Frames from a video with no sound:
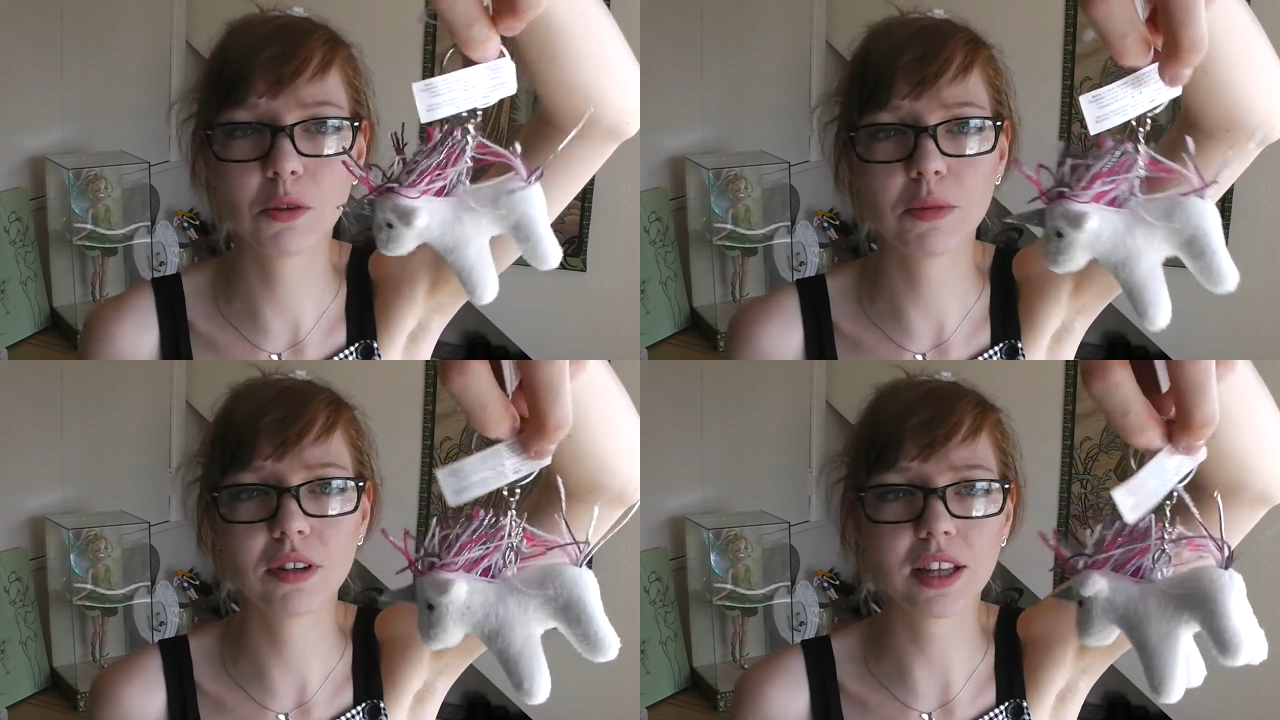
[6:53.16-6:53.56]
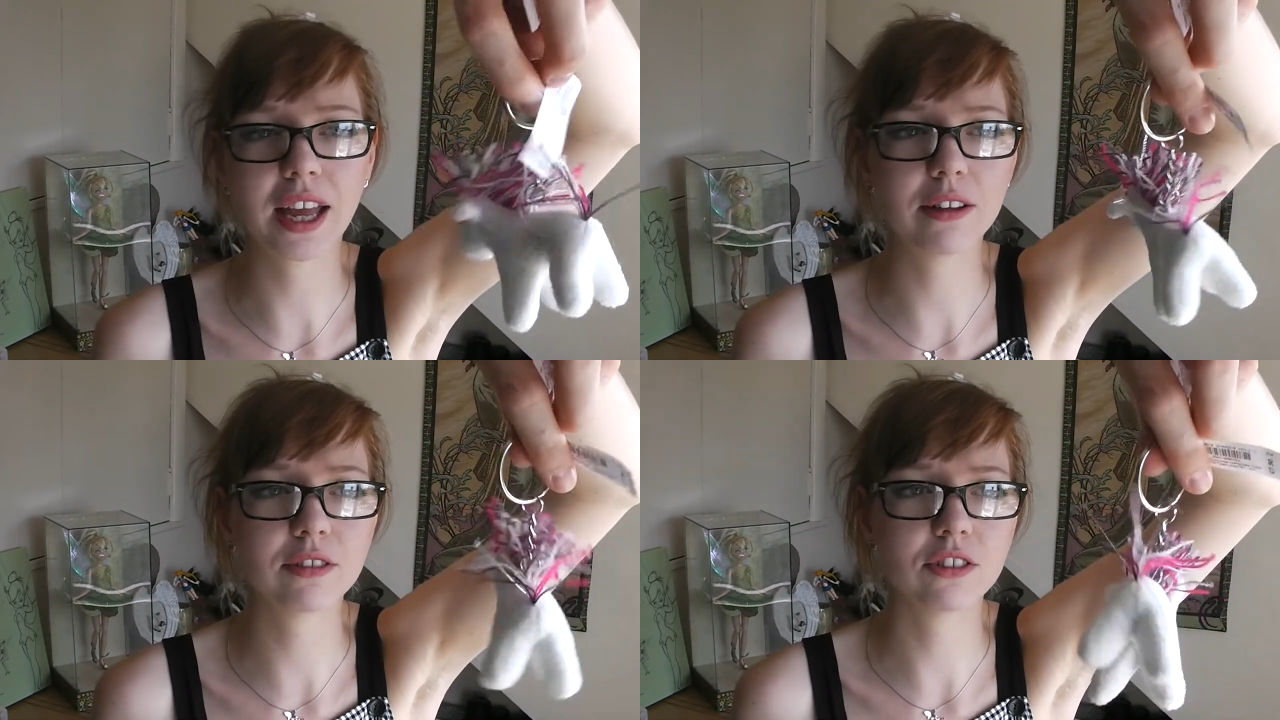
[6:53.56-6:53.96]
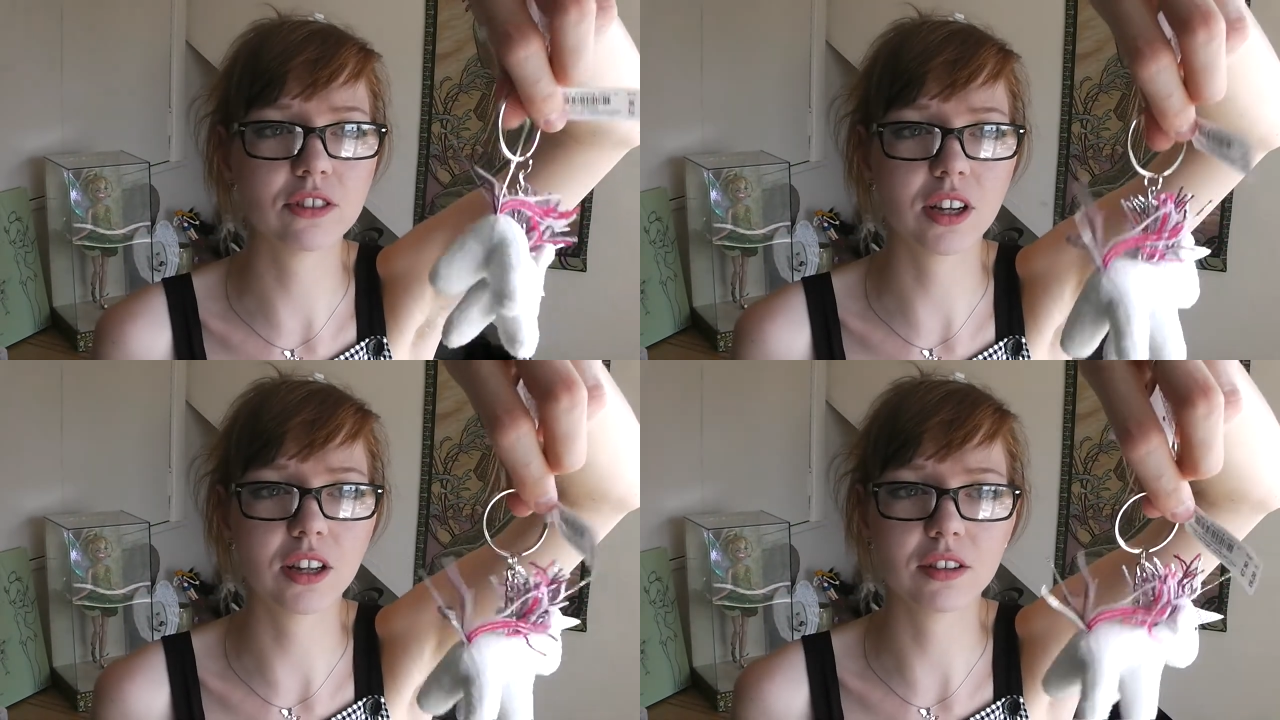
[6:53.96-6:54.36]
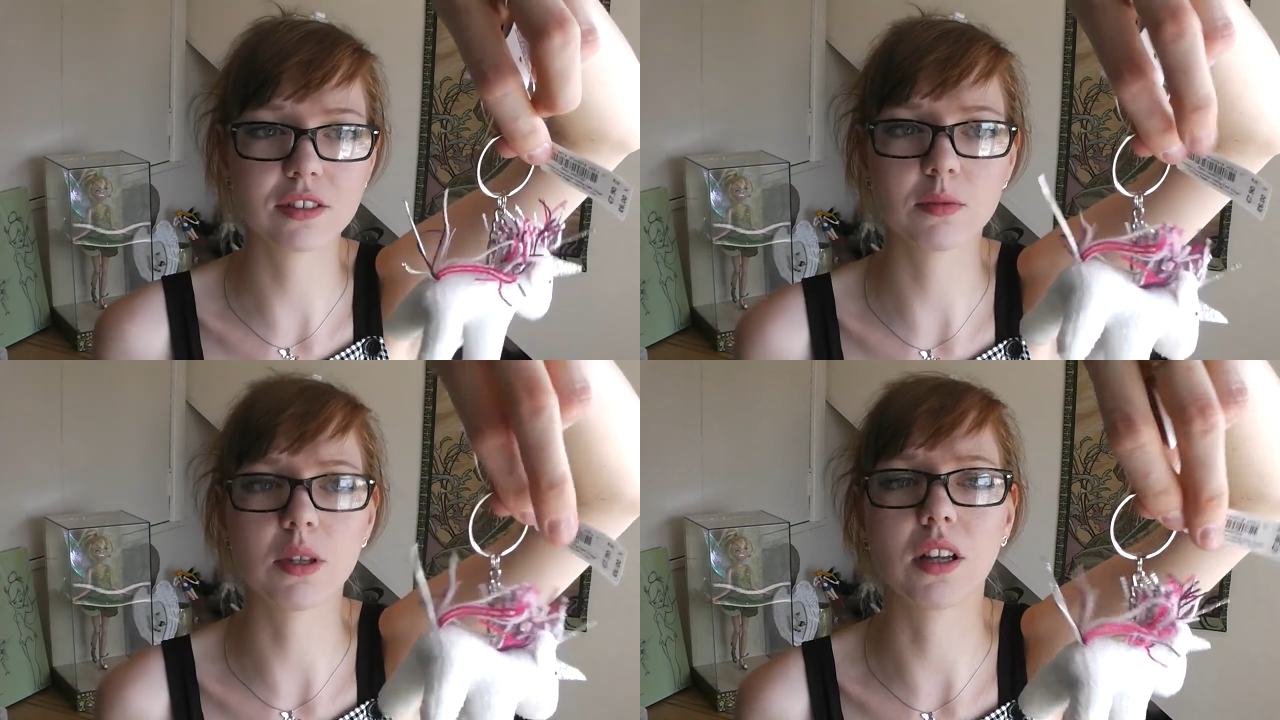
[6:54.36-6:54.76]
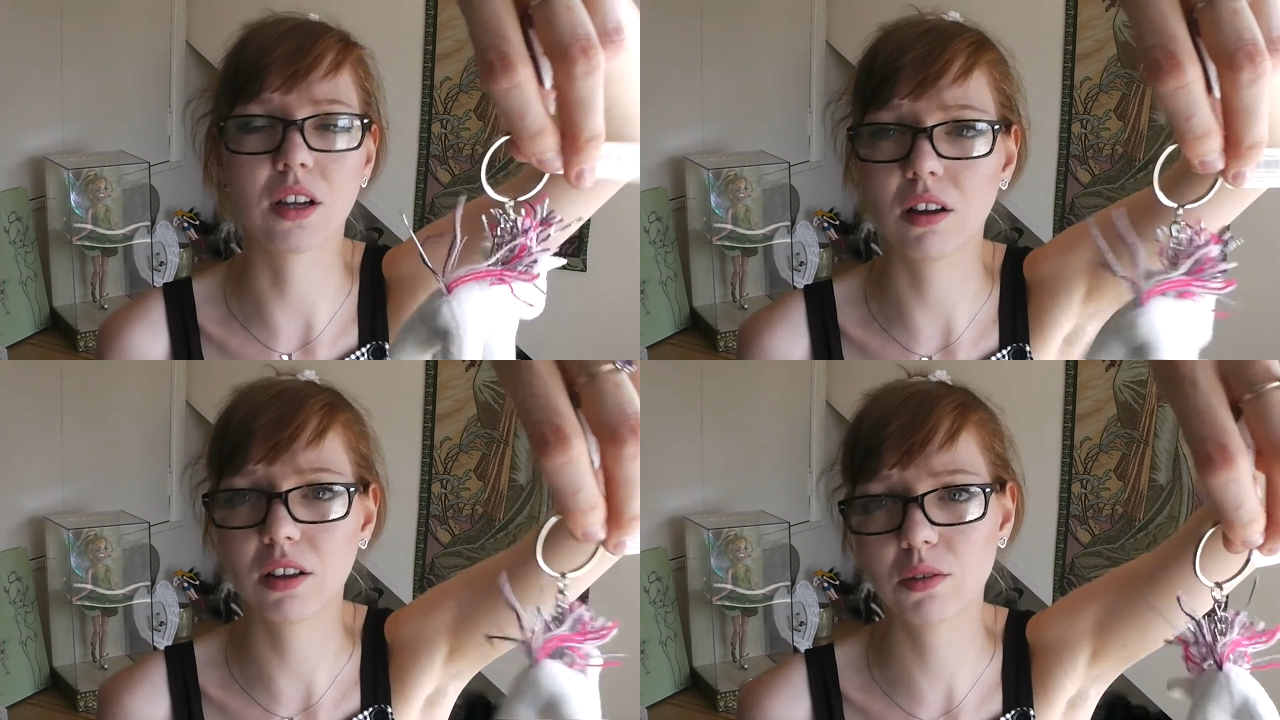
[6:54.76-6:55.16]
The woman at the counter just kind of looked at me and
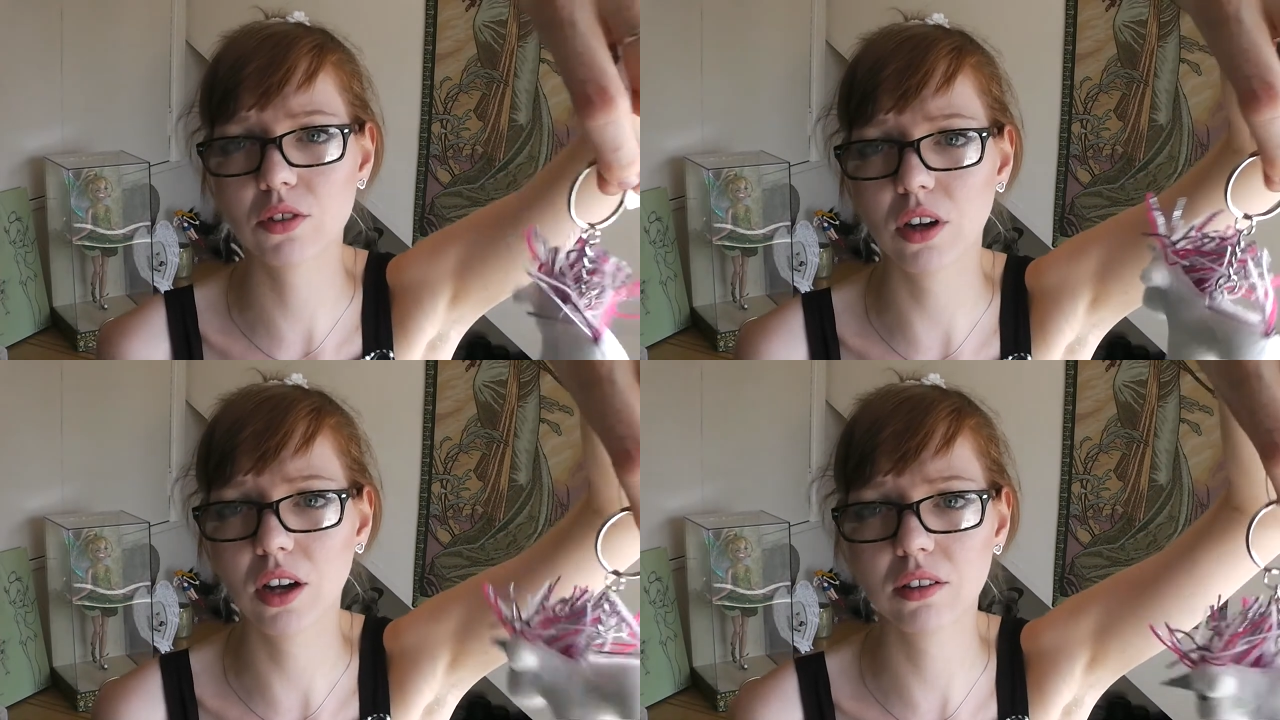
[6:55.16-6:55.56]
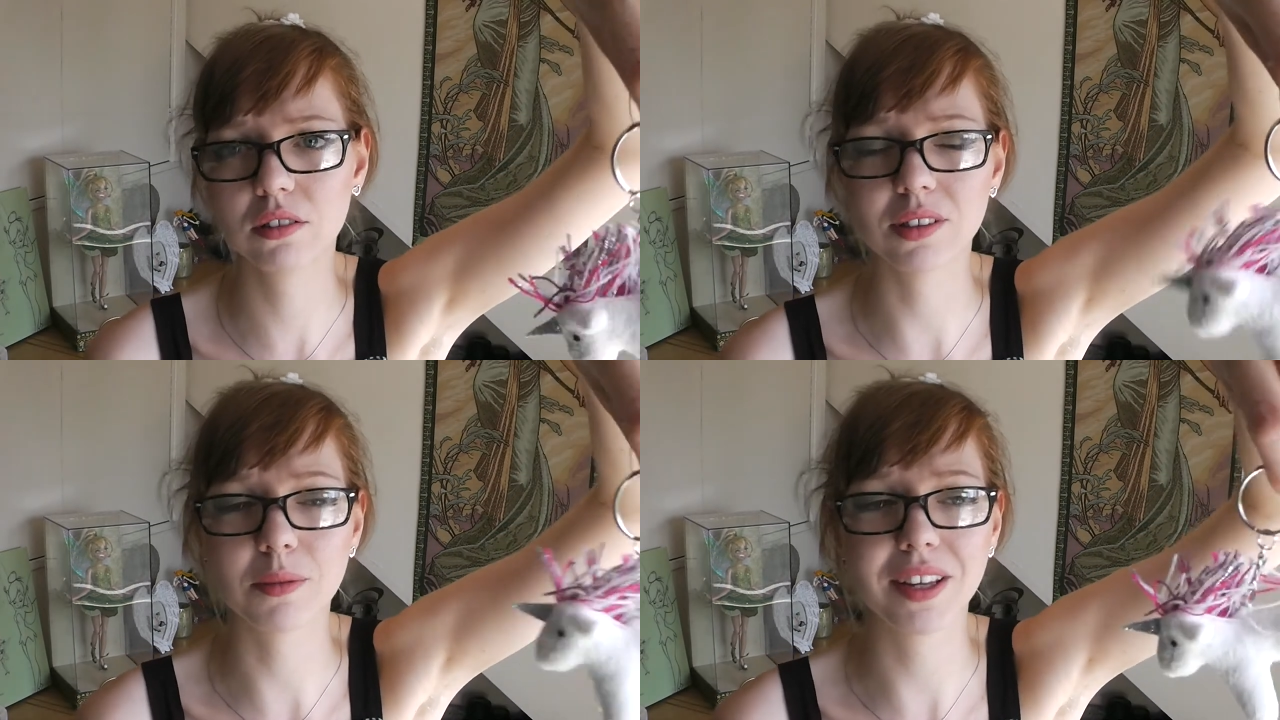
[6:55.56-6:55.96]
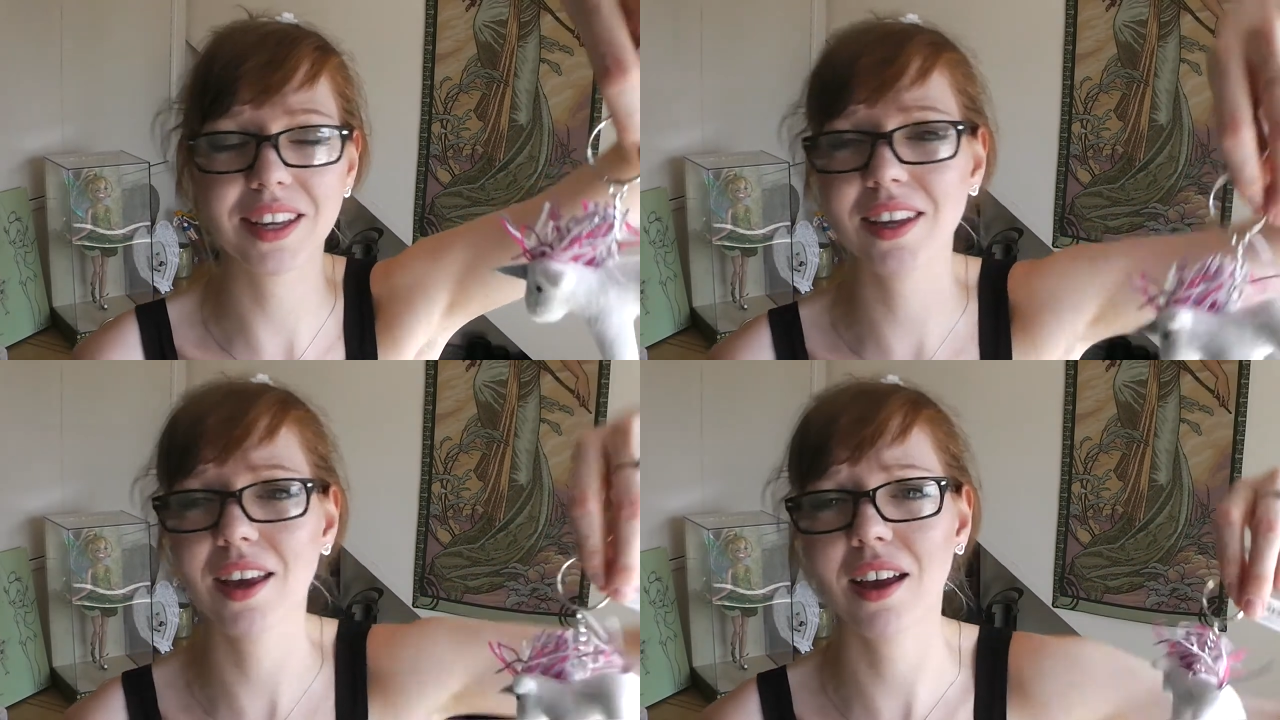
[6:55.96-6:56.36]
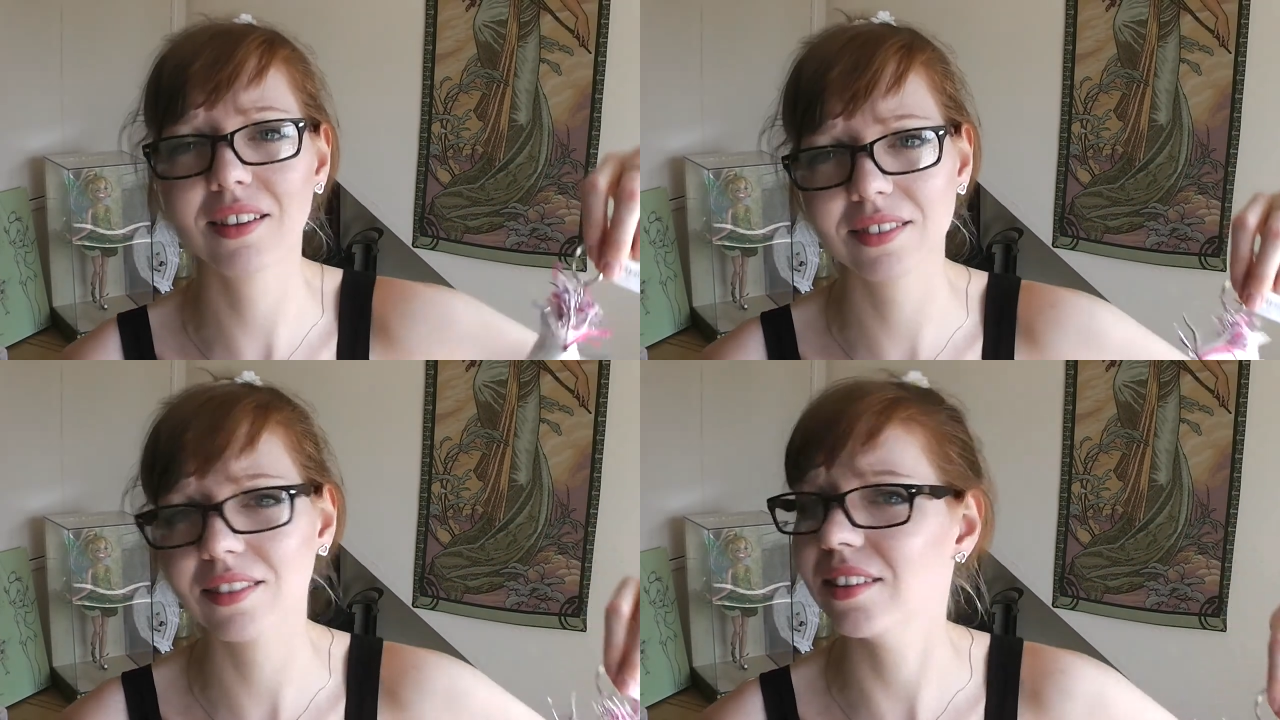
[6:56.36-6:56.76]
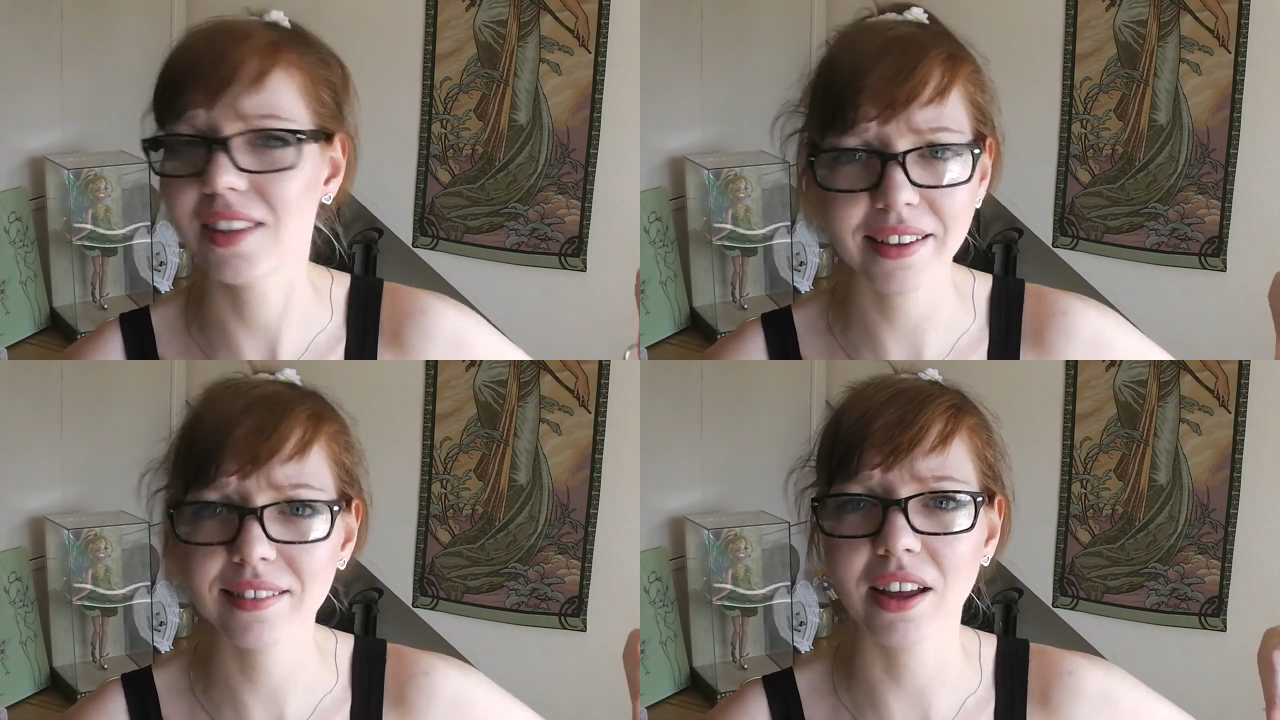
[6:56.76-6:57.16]
like, are you a child? And I'm like,
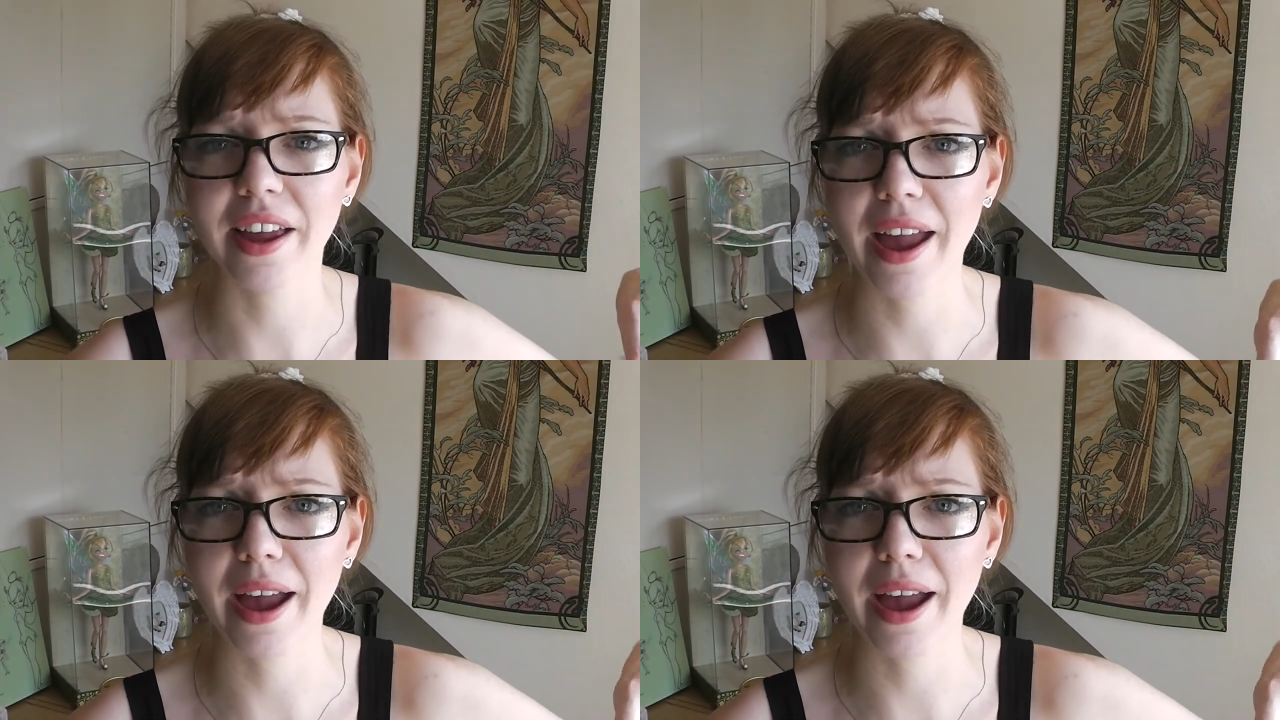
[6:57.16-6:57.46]
yes I